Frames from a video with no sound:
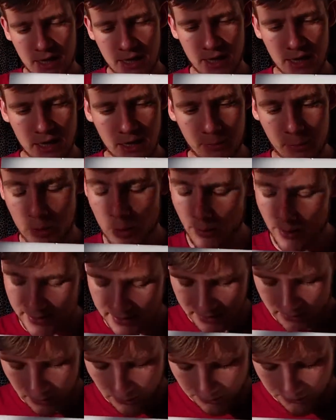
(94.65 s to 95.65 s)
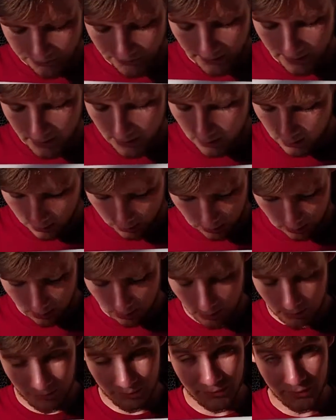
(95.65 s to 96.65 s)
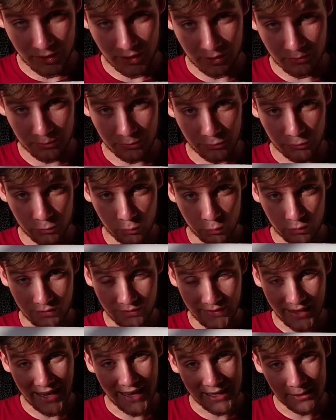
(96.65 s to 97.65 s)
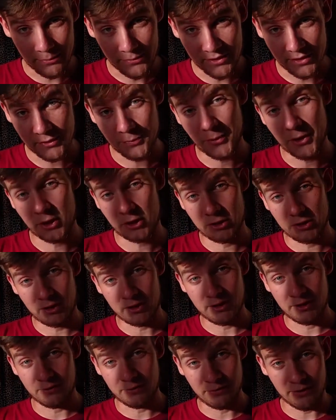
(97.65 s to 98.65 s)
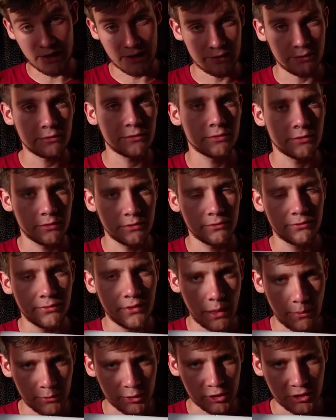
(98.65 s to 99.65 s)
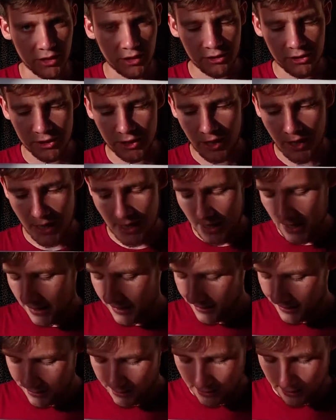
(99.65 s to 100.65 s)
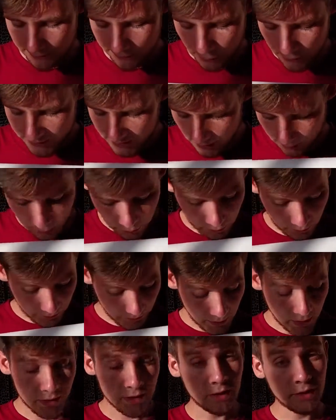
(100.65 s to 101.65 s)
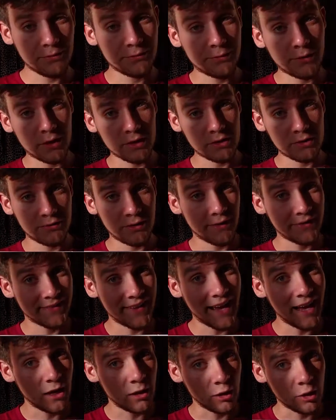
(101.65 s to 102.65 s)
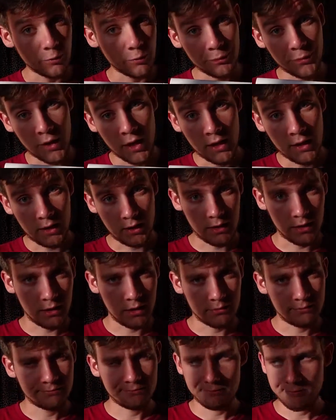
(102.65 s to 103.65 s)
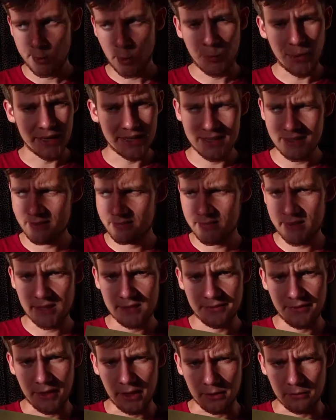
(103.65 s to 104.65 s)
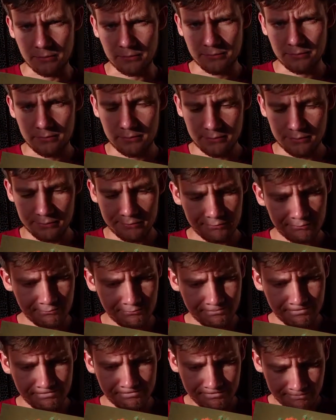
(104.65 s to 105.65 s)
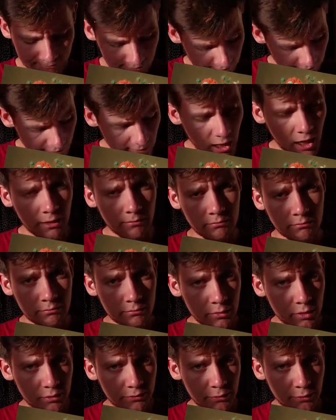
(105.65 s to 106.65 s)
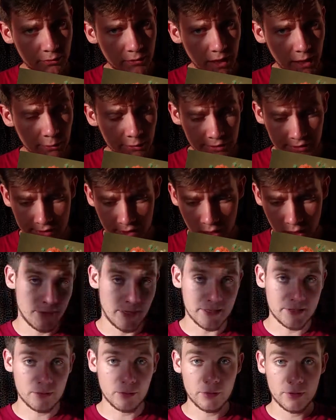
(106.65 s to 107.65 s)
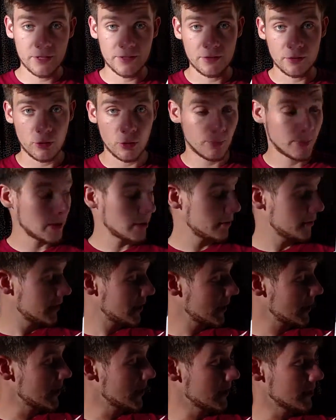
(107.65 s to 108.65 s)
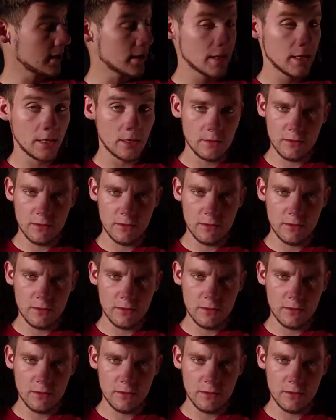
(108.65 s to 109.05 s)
But you might still find it in some names, especially in Flanders, so in Flemish Dutch. For example, Jan Frans van Daal, who painted this thing. Yeah, beautiful flowers. That's all you need to know about A-E.